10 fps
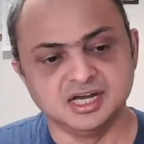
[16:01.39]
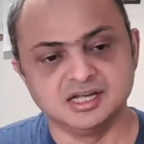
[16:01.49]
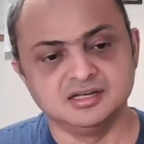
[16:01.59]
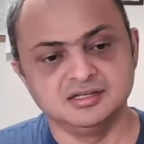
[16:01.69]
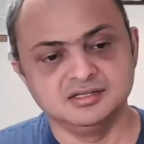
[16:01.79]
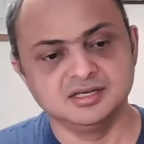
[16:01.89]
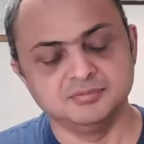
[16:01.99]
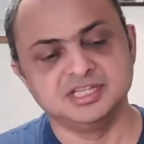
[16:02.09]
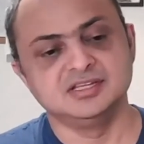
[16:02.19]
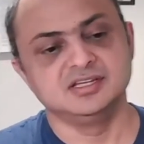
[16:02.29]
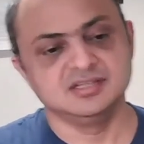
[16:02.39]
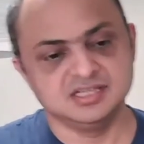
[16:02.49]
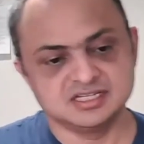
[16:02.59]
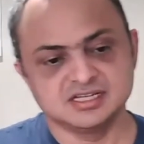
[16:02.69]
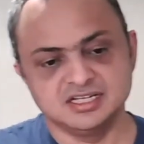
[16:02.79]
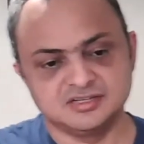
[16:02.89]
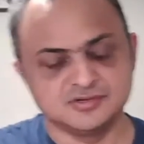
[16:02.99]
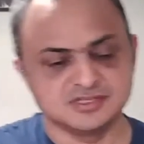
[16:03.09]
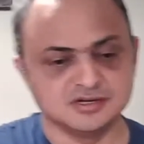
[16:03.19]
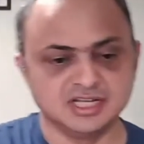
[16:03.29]
And I mean, in, initially it
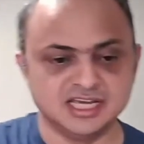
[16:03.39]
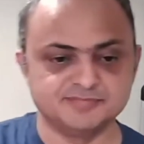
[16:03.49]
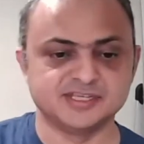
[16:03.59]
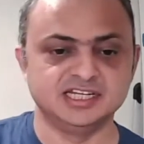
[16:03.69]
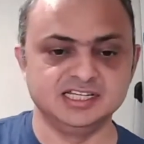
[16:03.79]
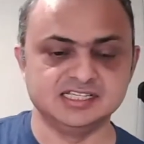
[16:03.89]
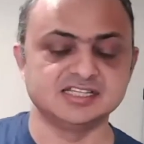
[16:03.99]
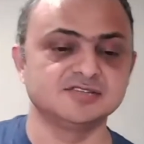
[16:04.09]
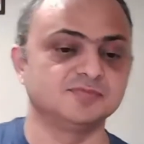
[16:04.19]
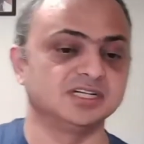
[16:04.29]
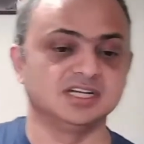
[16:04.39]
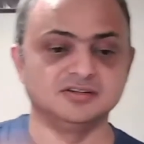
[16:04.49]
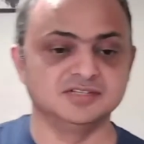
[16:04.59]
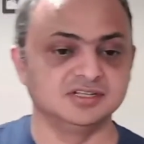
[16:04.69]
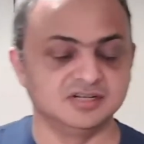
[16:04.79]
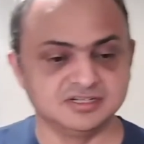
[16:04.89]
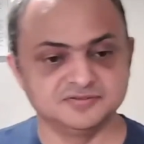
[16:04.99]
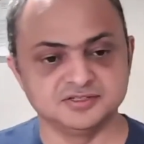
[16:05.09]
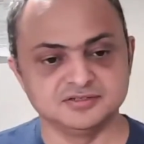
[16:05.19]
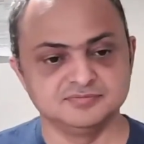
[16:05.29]
was all apes and degens, but now with a lot
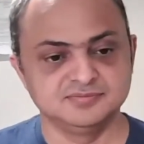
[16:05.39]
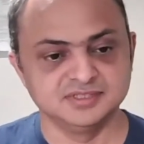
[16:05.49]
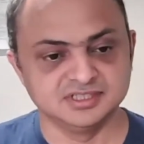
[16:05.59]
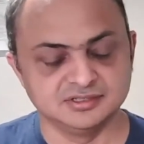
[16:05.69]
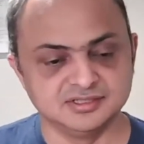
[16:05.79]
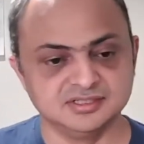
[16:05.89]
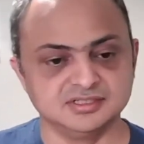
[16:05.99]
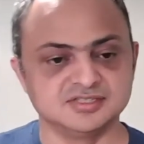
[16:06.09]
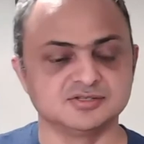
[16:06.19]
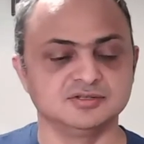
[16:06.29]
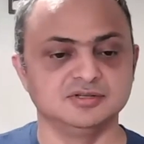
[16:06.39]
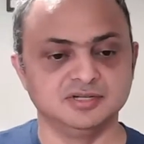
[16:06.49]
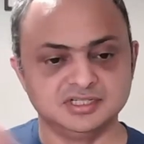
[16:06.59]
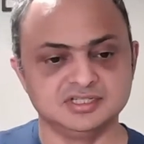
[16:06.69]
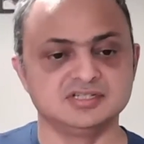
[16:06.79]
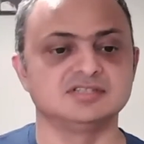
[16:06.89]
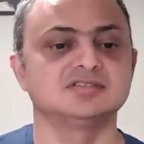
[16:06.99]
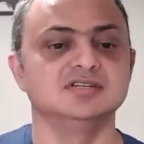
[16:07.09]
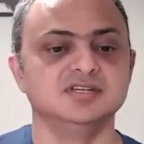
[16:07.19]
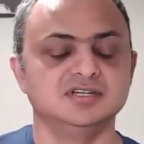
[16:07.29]
of you know uh, uh, sort of lawyers,